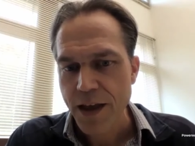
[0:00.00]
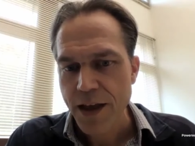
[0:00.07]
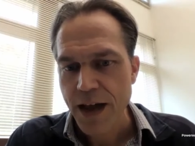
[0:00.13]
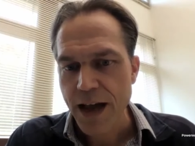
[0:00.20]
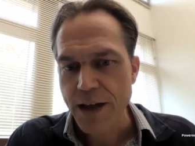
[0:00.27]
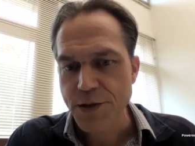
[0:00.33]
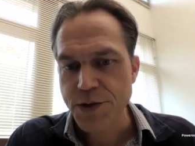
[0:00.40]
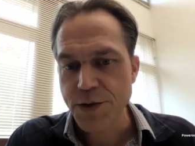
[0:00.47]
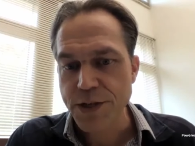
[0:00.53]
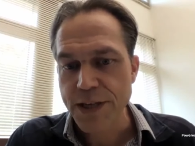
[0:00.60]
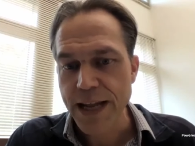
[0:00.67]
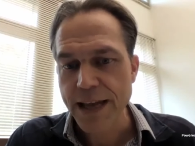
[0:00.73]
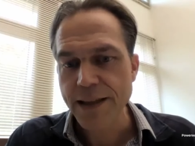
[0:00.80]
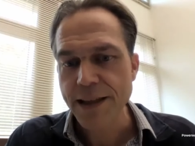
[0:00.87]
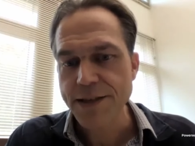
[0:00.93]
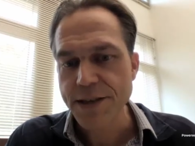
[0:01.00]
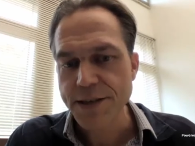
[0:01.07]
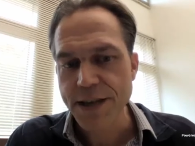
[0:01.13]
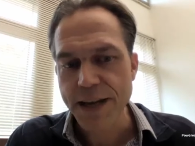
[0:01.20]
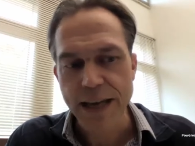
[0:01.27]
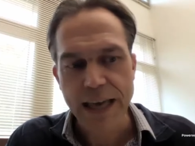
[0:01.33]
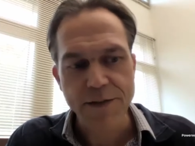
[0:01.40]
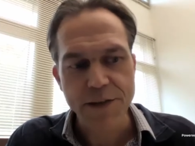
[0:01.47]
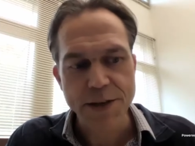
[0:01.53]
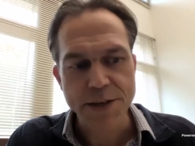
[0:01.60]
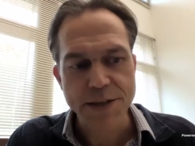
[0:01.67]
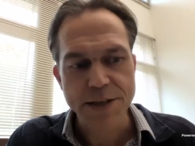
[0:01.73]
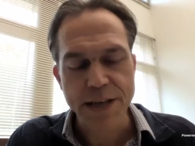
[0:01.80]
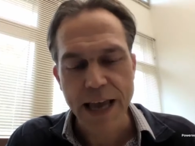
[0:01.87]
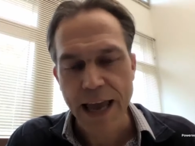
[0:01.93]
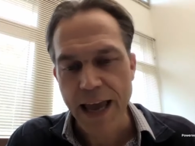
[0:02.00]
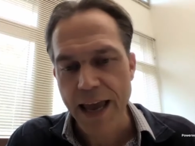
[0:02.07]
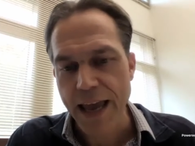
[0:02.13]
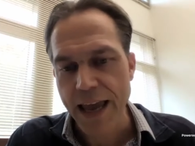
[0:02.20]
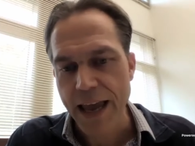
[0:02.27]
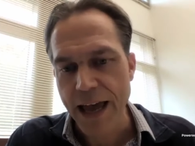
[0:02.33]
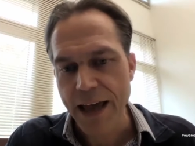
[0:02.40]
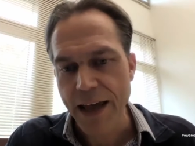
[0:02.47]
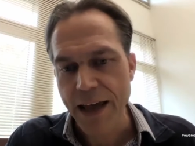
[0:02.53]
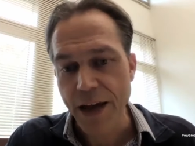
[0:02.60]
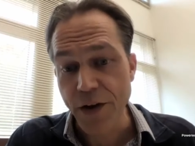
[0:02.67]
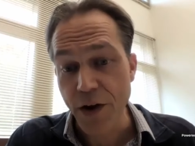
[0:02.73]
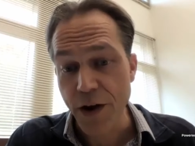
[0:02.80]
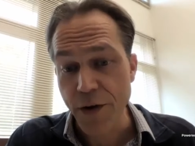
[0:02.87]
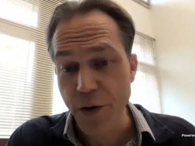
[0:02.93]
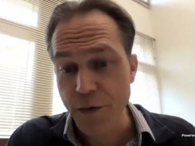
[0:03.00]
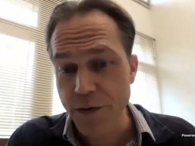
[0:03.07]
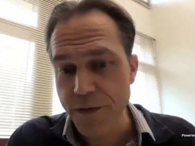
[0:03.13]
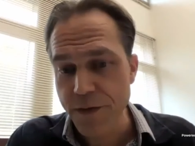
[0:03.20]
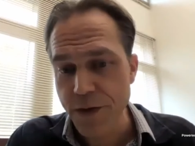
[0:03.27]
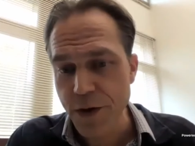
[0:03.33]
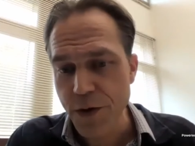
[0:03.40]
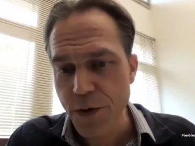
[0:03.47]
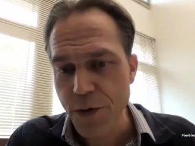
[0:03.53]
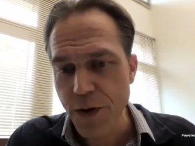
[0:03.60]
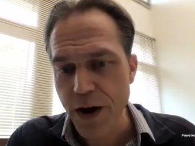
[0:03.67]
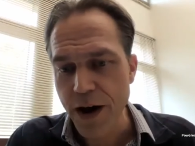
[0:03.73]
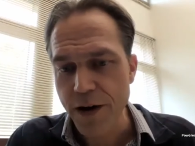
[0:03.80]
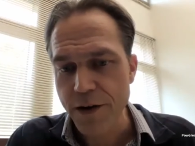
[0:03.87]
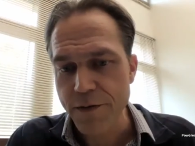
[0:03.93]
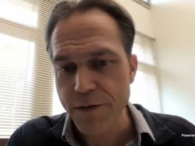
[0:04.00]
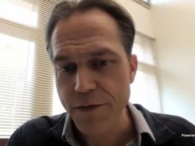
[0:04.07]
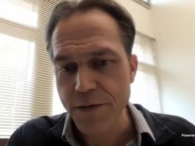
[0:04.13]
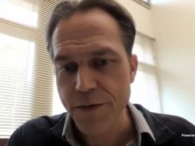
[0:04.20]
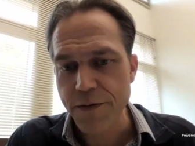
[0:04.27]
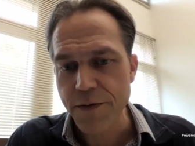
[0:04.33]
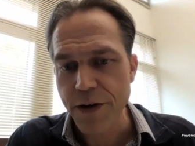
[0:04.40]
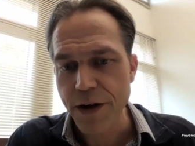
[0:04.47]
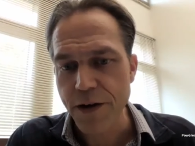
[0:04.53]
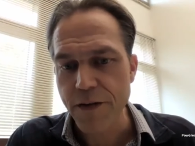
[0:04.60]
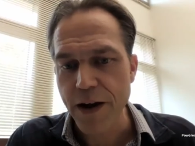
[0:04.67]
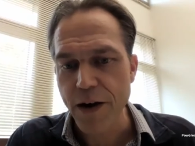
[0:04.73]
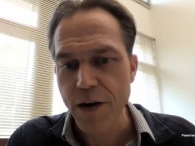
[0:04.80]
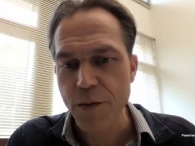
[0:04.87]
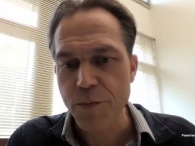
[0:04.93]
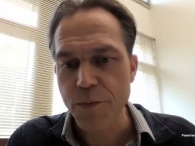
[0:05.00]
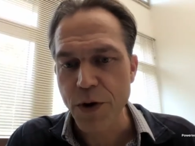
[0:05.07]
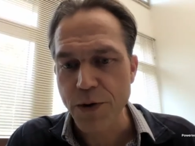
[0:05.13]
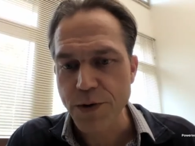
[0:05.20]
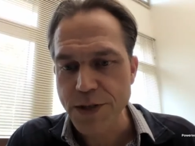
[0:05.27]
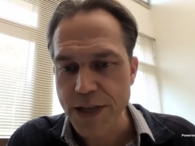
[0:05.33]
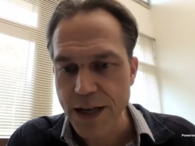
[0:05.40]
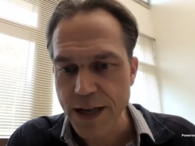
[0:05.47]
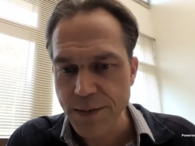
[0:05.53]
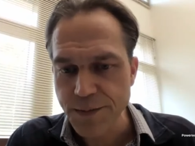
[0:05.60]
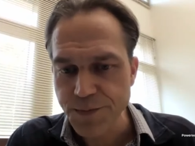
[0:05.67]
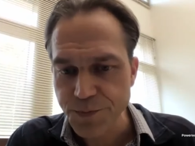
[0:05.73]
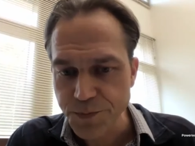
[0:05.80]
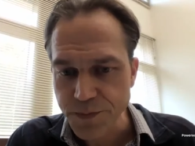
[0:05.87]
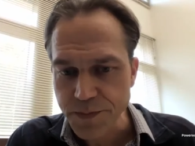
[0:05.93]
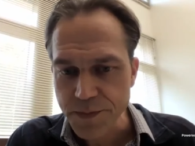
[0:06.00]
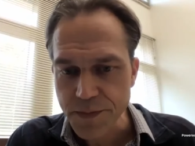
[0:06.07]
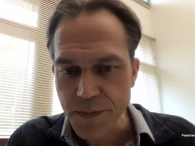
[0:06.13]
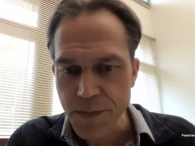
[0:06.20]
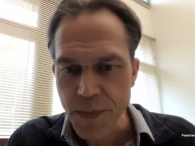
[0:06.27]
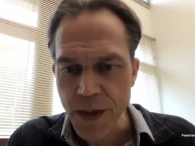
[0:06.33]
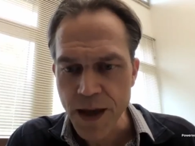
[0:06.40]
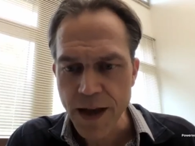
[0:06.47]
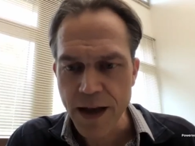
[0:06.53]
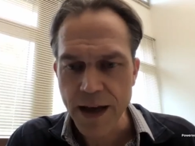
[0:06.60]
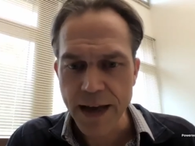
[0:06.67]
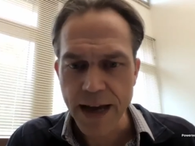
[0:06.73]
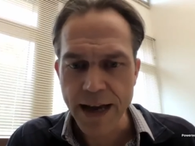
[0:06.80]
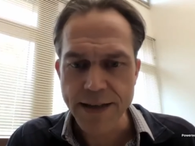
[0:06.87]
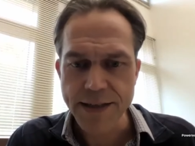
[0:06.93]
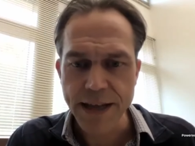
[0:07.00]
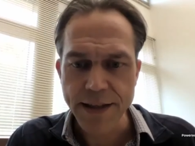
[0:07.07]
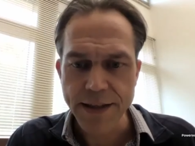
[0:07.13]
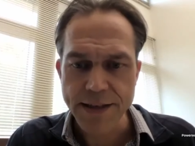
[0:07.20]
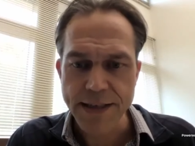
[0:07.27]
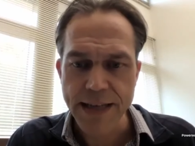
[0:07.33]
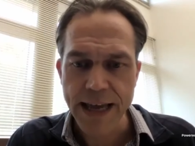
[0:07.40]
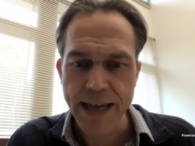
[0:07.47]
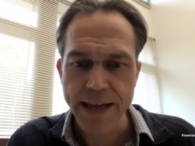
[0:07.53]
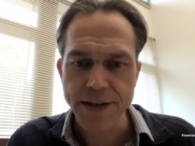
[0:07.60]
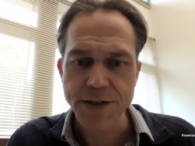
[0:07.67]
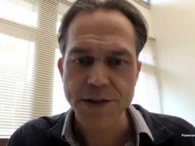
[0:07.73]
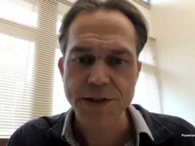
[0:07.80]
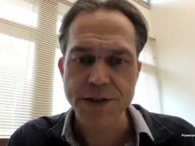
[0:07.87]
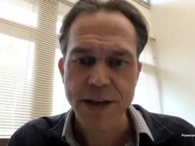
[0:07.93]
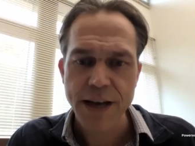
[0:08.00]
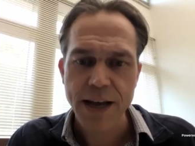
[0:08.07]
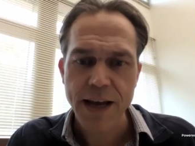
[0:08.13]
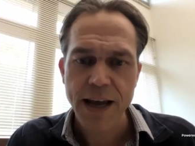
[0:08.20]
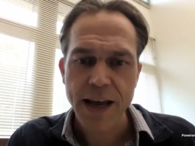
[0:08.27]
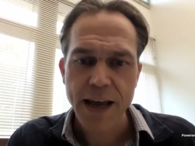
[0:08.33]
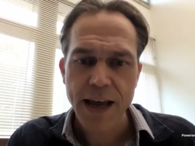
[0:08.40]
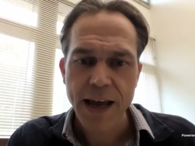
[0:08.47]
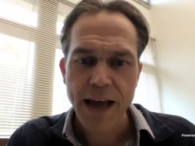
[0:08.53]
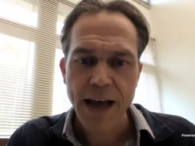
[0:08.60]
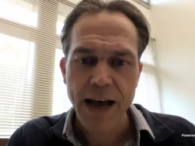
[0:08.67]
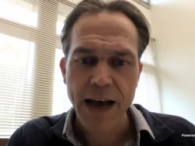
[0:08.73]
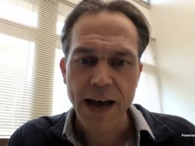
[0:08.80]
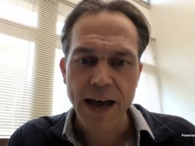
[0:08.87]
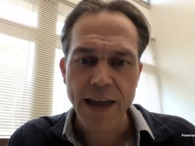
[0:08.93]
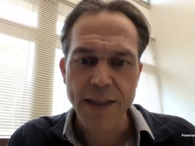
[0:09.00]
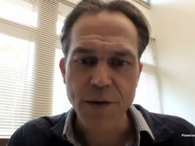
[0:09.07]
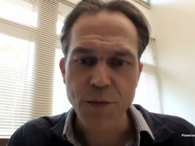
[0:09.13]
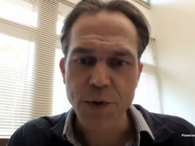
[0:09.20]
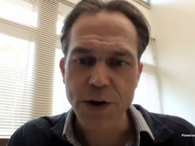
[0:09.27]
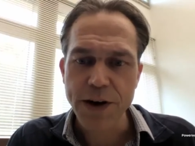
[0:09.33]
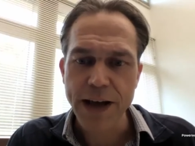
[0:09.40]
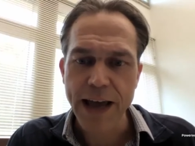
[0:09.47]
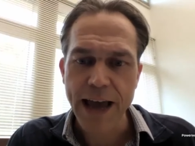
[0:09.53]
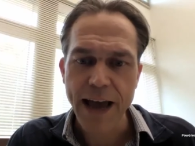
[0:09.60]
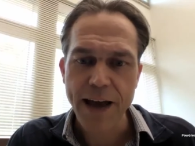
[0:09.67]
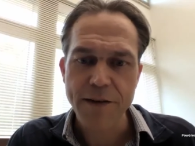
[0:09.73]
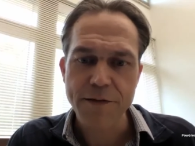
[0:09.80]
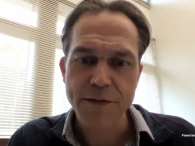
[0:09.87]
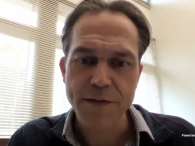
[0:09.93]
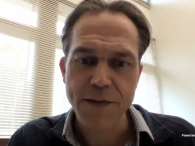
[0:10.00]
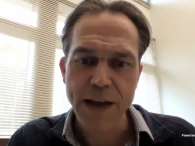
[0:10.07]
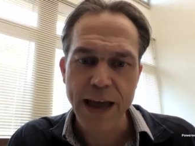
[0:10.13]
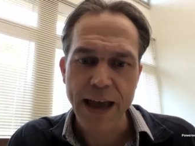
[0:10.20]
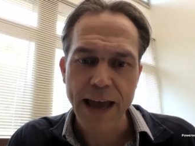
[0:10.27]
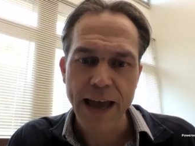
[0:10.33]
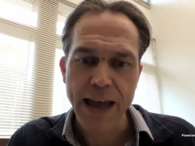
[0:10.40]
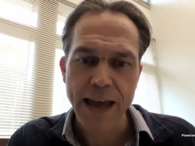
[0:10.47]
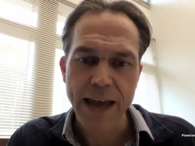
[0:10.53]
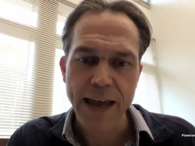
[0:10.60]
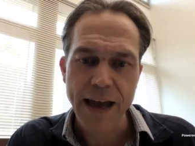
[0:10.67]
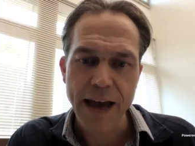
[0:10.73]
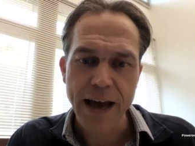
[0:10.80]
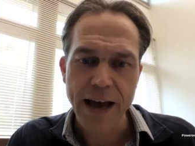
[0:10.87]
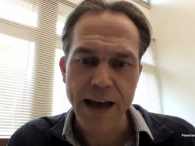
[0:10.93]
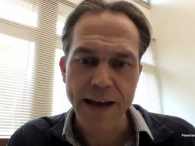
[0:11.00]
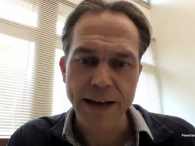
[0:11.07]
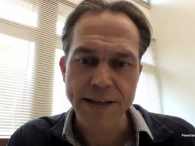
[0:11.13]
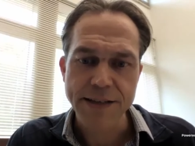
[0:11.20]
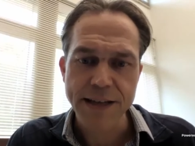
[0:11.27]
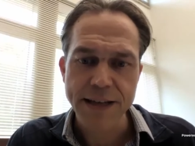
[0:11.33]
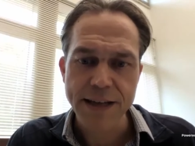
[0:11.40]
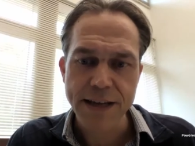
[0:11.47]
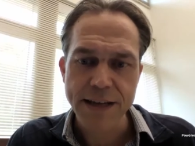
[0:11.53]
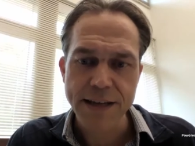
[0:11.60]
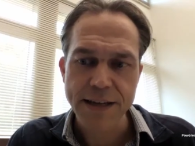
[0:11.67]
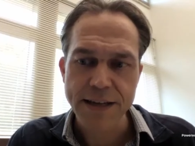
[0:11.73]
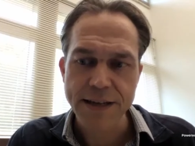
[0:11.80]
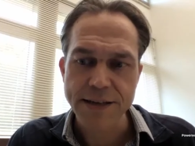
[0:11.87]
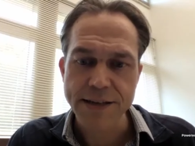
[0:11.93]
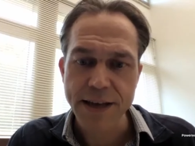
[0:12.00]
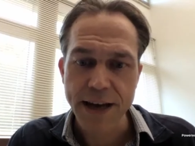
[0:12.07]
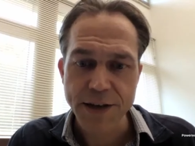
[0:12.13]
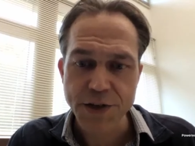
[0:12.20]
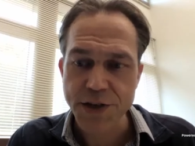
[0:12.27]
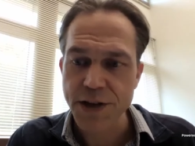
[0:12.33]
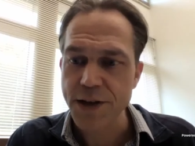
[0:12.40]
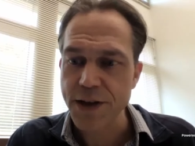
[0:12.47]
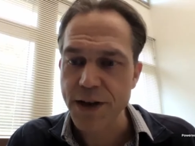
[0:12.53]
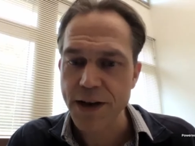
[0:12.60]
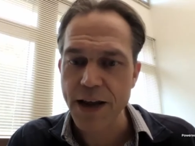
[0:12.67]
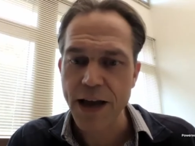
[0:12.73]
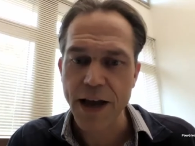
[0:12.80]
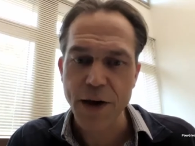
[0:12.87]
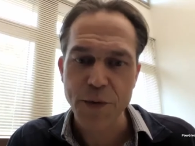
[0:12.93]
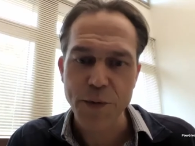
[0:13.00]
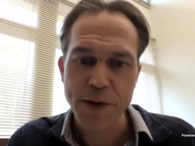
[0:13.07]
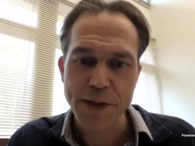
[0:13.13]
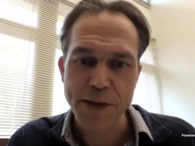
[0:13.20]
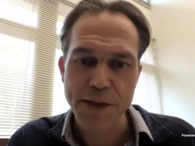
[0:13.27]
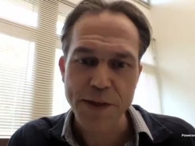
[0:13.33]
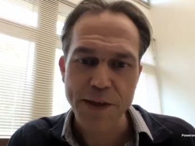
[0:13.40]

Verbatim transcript: Uh, so today, Lisa is going to give us a, a an, an, overview of, of air protein uh, and kind of set the stage. Uh, and then we're going to have a, uh, an extended discussion uh, with,